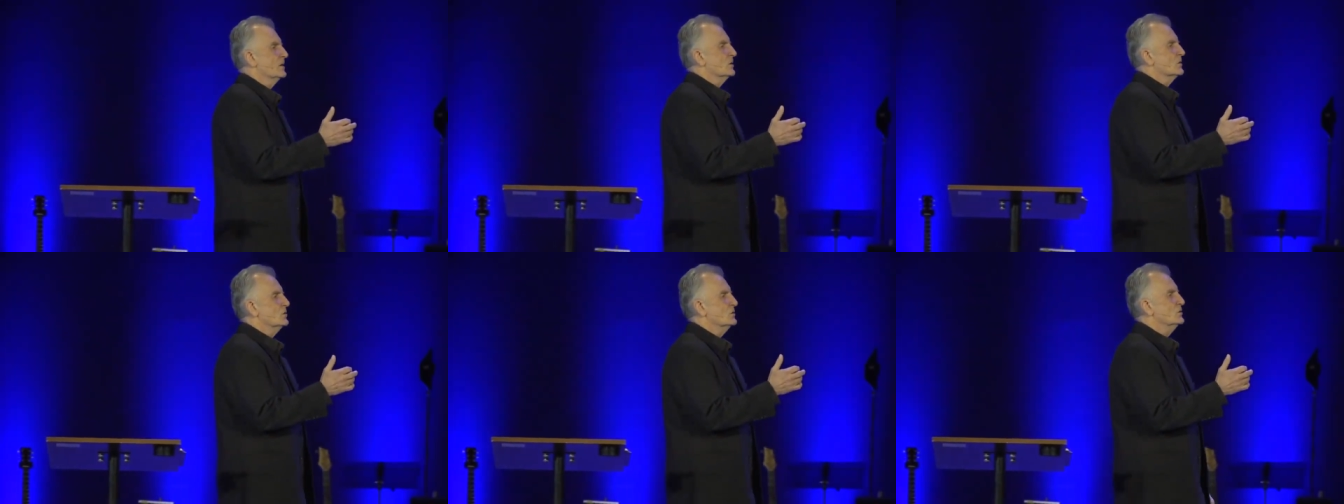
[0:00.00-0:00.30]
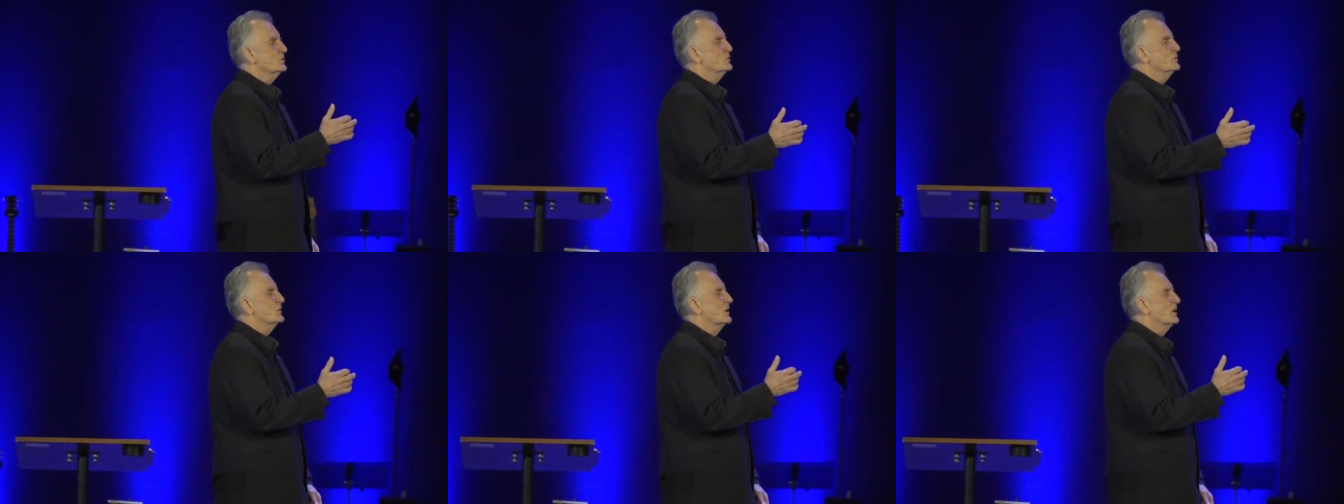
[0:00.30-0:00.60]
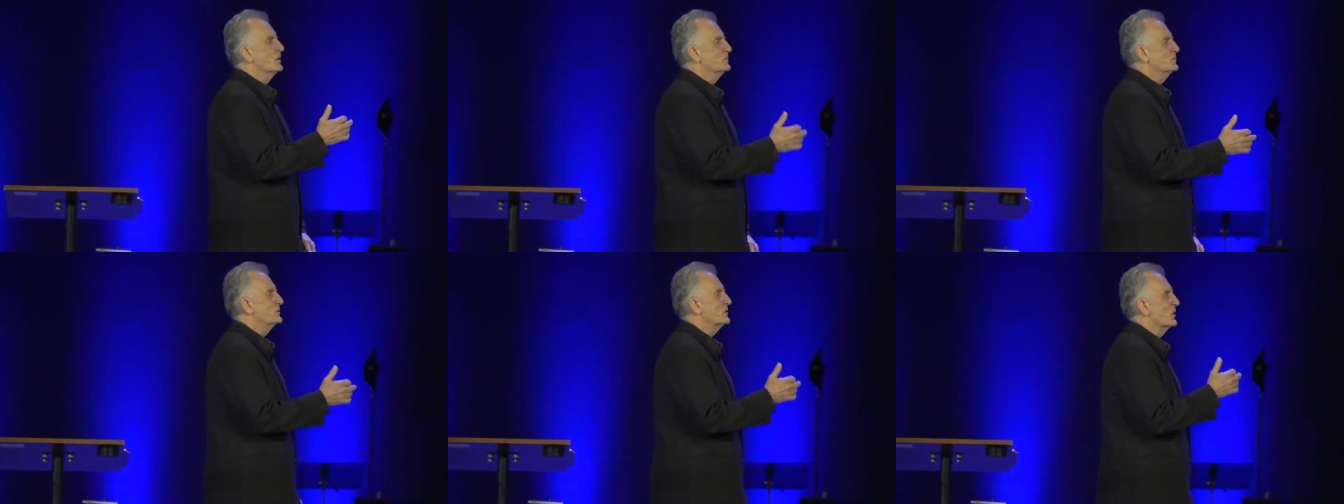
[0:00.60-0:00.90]
You've
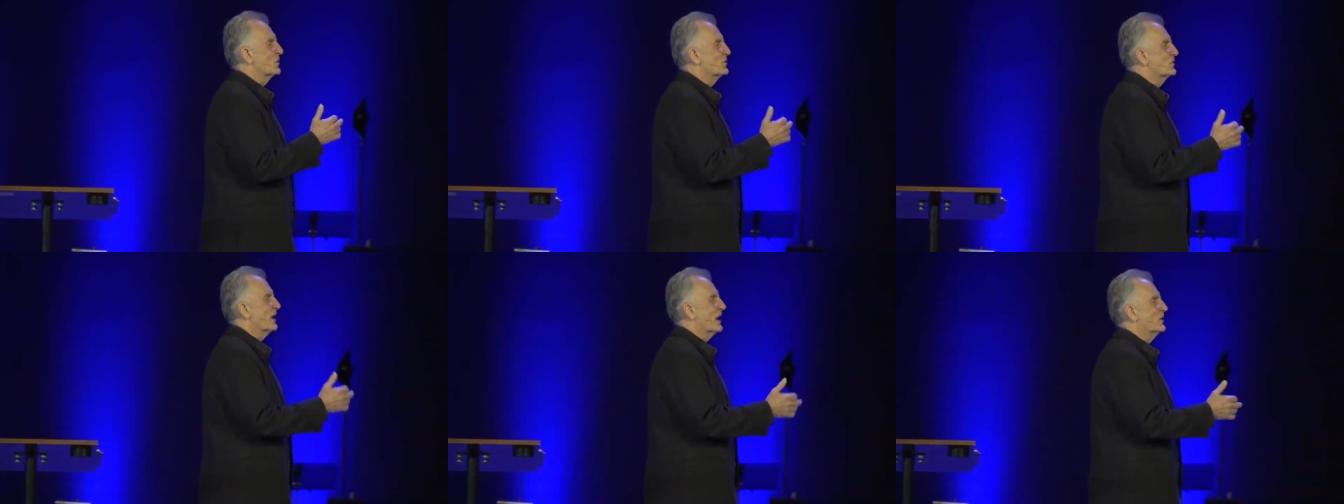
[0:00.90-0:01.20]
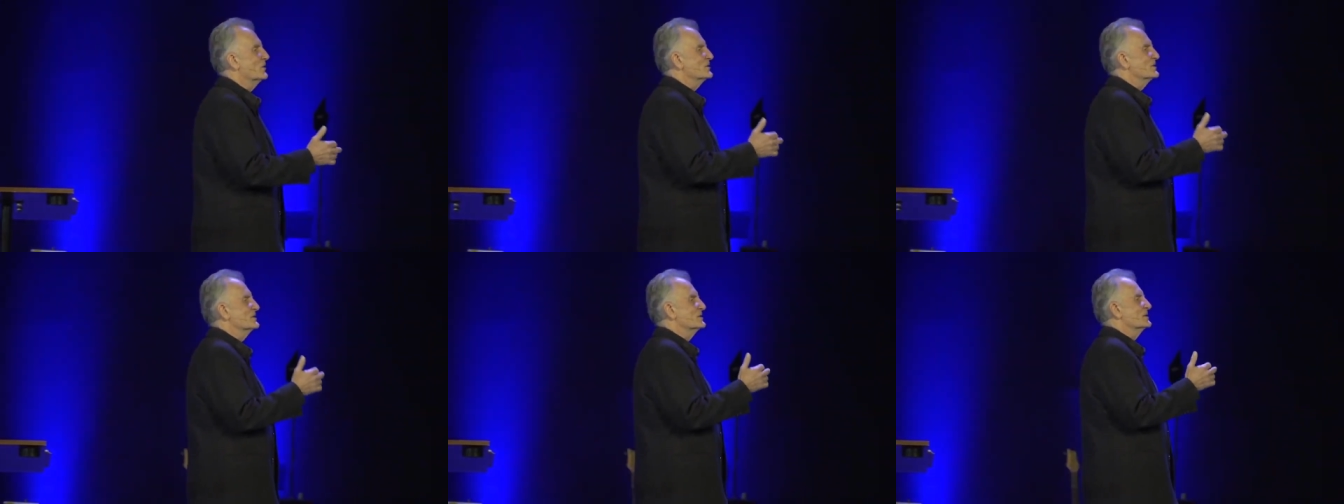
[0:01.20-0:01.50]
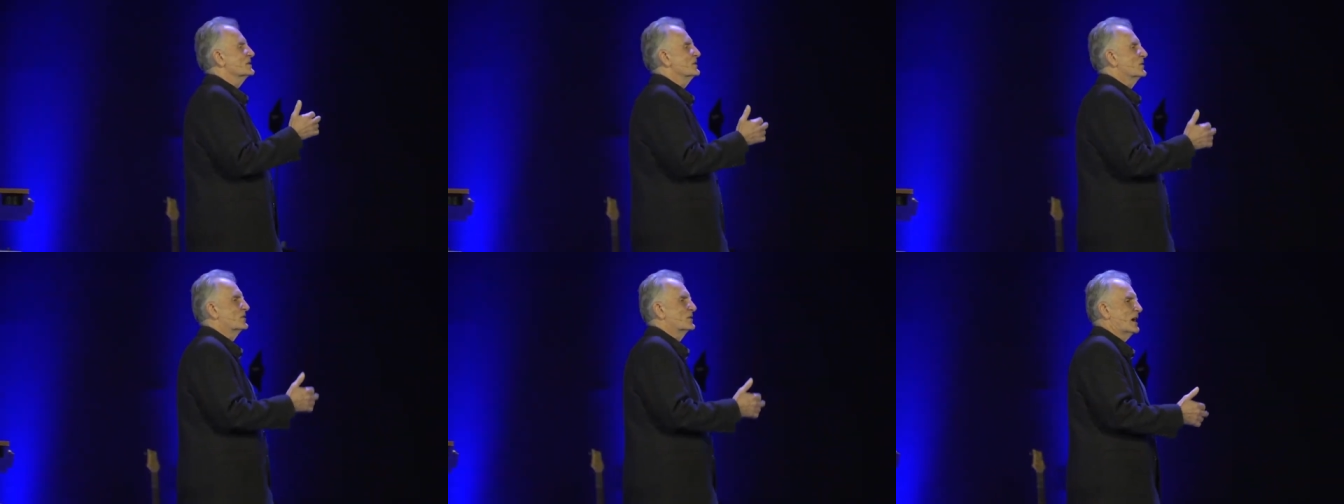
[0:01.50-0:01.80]
come to thousands
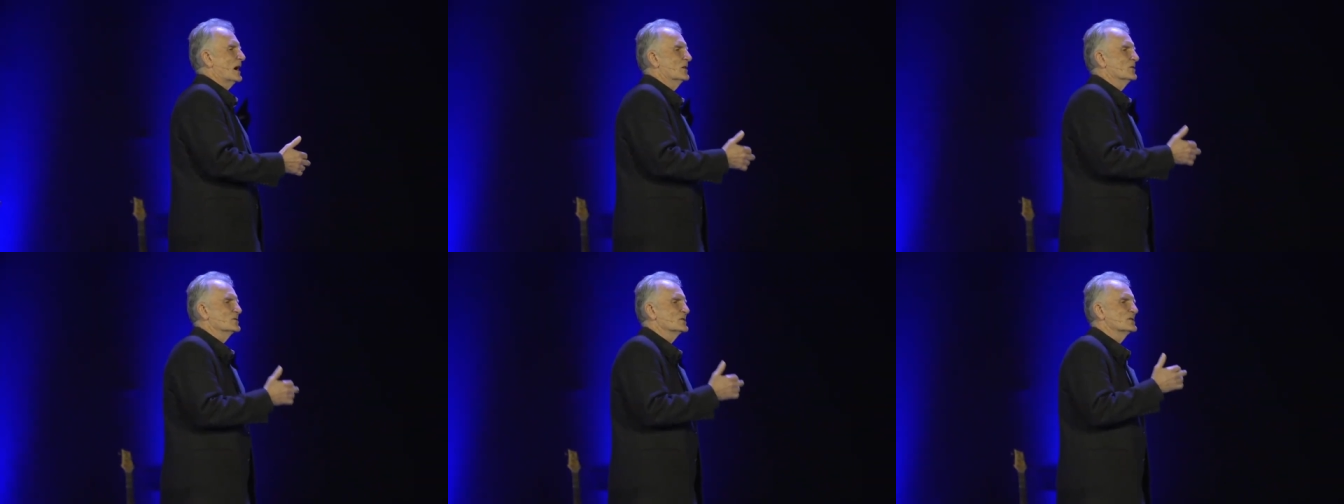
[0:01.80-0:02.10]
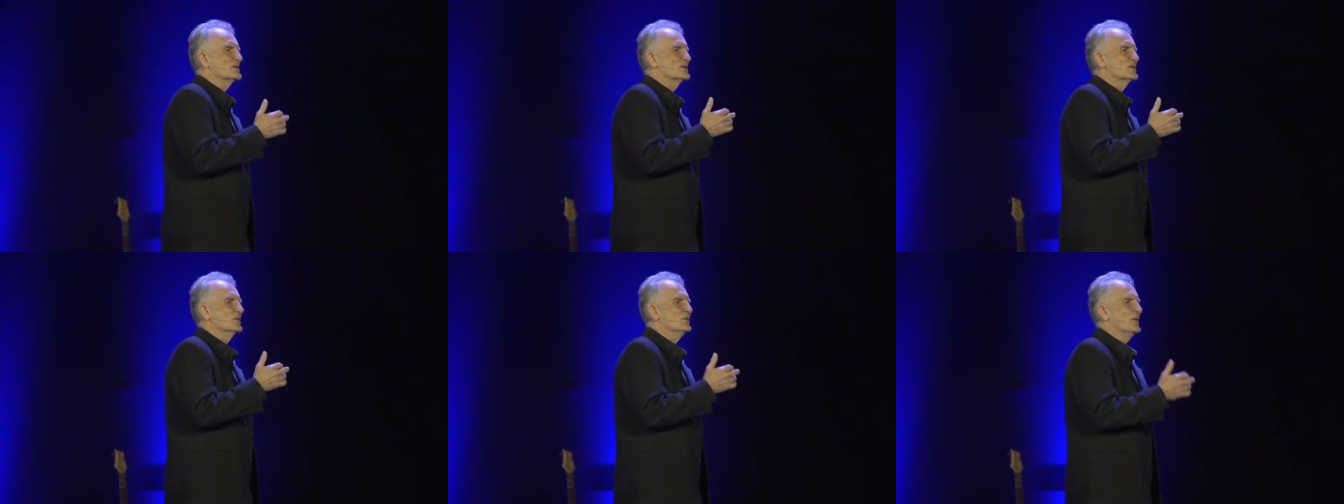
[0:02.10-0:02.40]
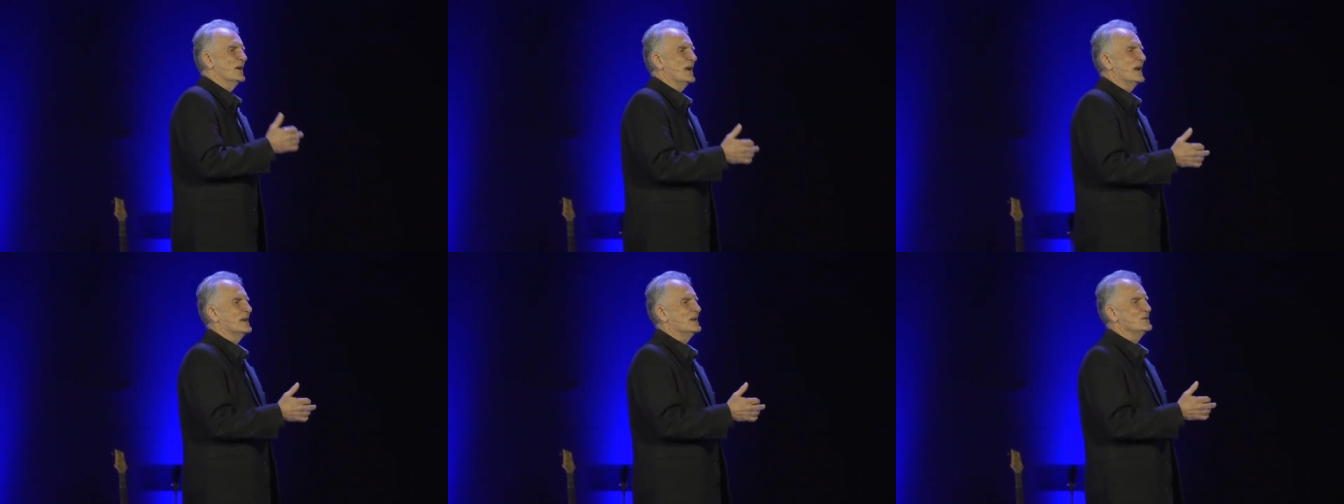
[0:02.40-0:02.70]
and thousands of
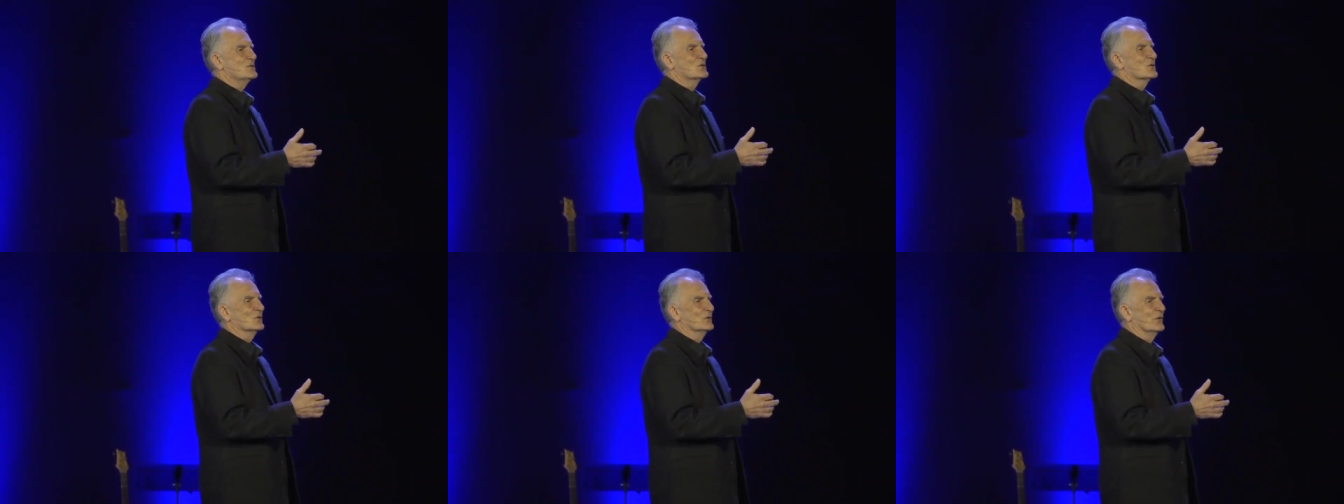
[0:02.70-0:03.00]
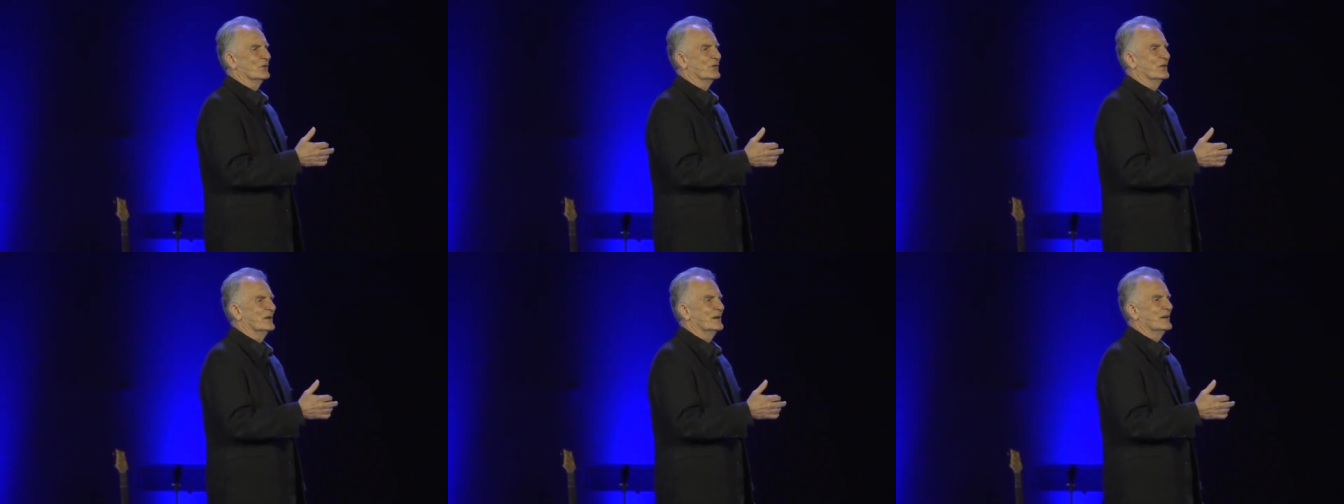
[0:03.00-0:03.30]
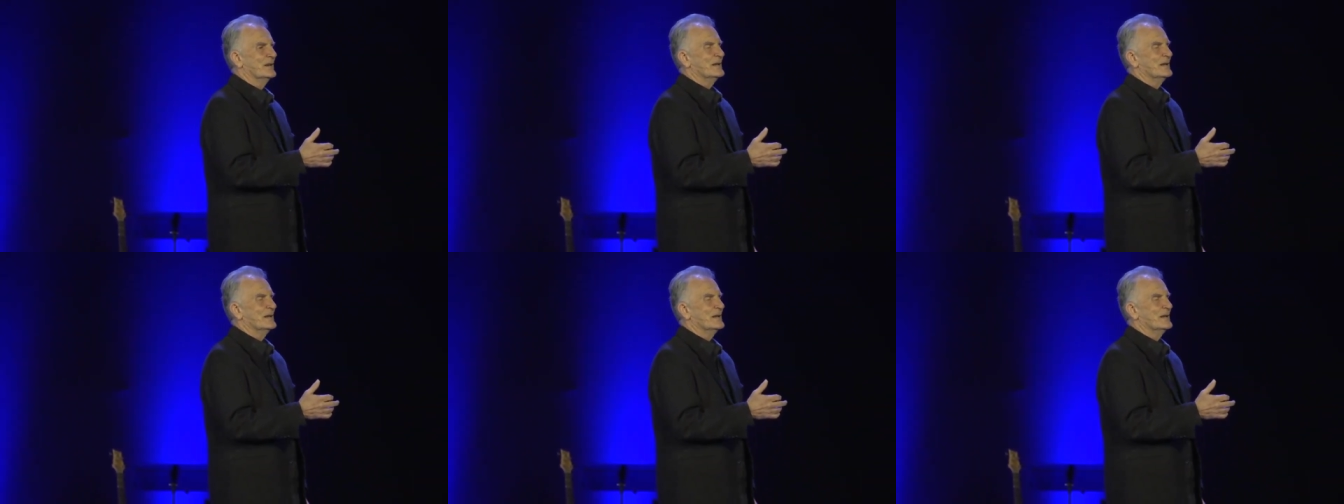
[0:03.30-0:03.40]
angels